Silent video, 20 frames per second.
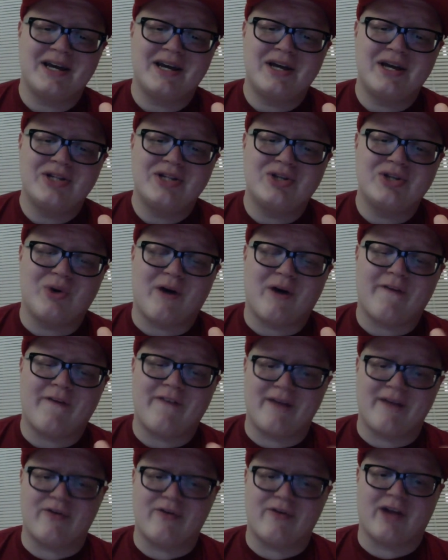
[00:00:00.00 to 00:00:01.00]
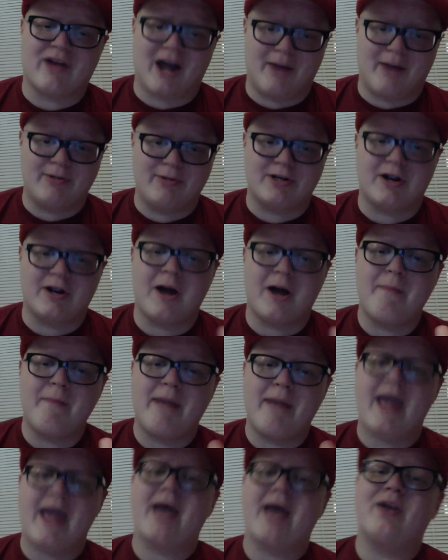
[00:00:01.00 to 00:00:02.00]
to our favorite commenter, a
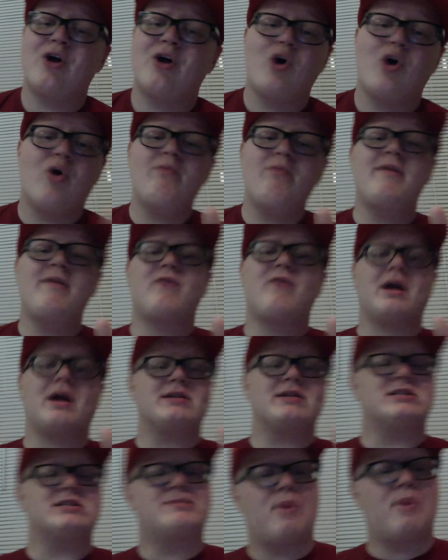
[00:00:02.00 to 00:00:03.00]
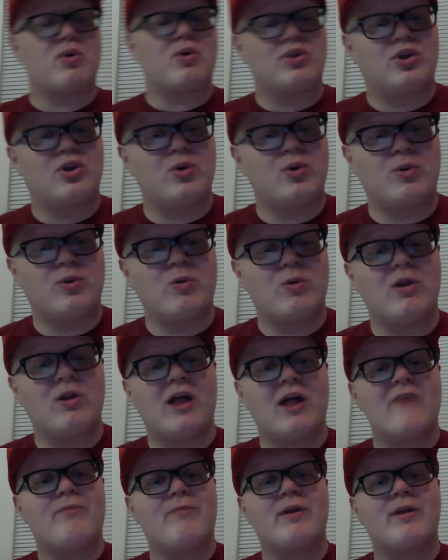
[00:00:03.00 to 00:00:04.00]
man who I've never actually spoken to in real
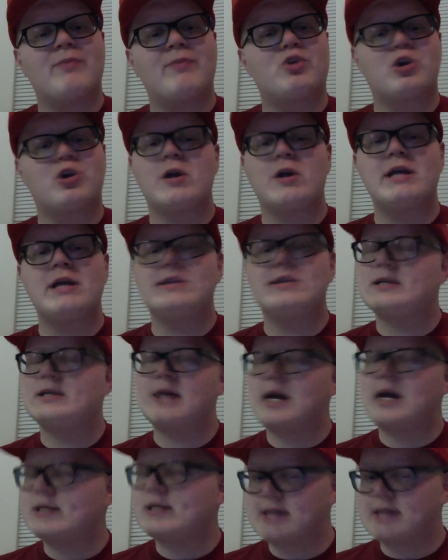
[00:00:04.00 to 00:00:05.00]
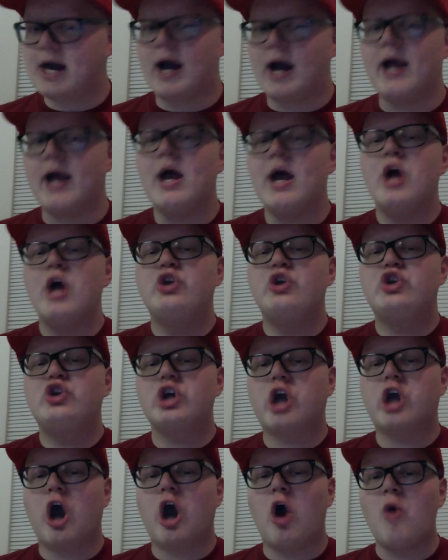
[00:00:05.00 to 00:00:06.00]
life, but I'm sure he's a nice guy.
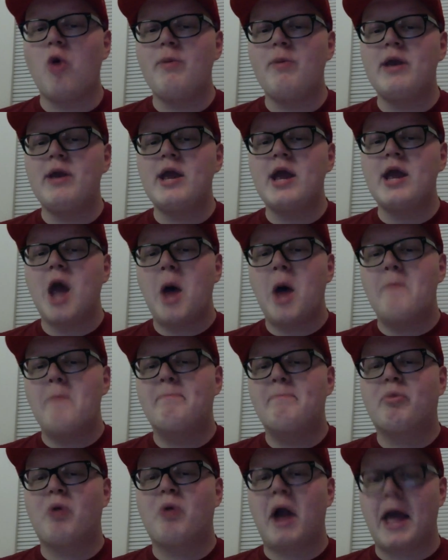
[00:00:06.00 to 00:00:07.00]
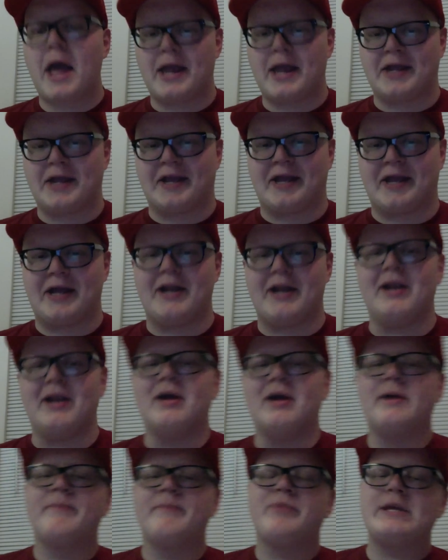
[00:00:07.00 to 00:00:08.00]
Jacoby Brannigan.
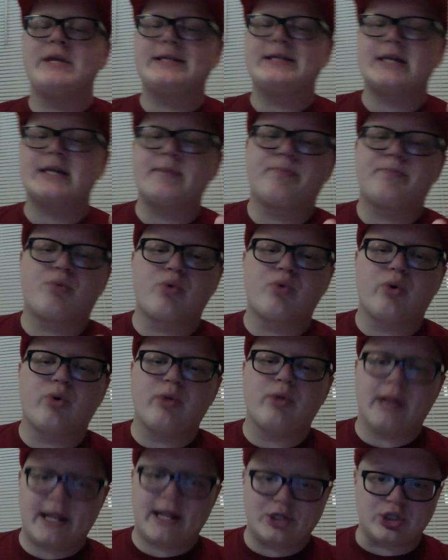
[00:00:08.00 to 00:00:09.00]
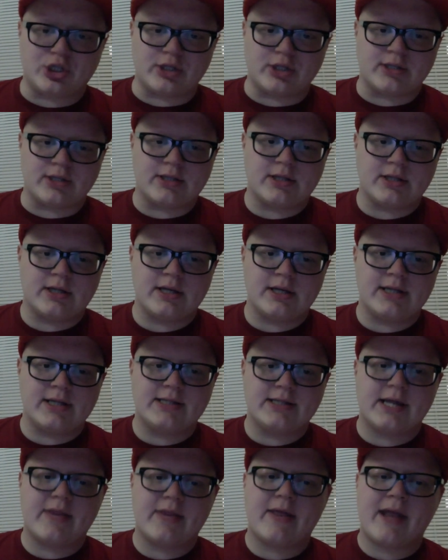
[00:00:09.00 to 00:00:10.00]
He said Brutal Legends. He
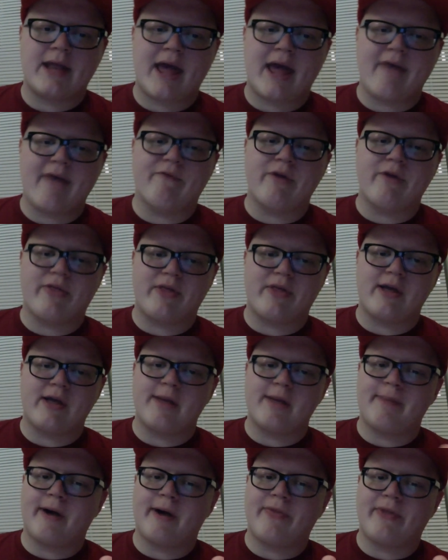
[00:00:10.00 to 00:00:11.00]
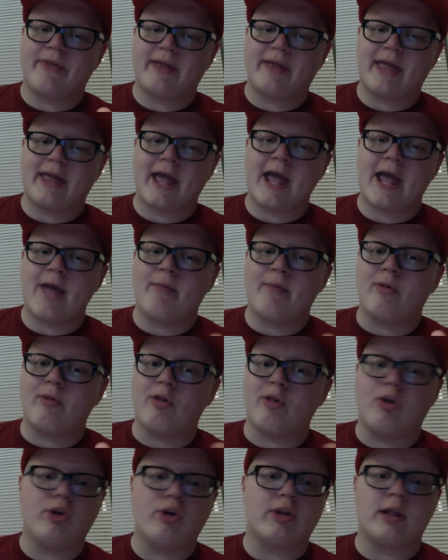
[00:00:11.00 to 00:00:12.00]
said that everything about the game
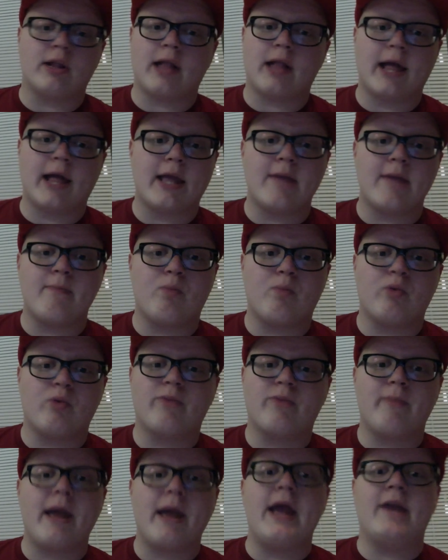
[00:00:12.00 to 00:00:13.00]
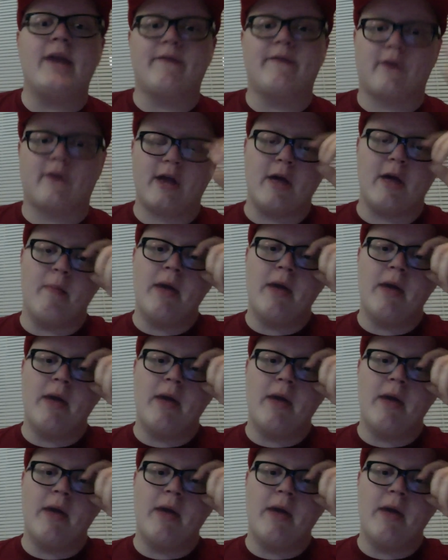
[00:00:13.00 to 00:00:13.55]
looked like it was made for him.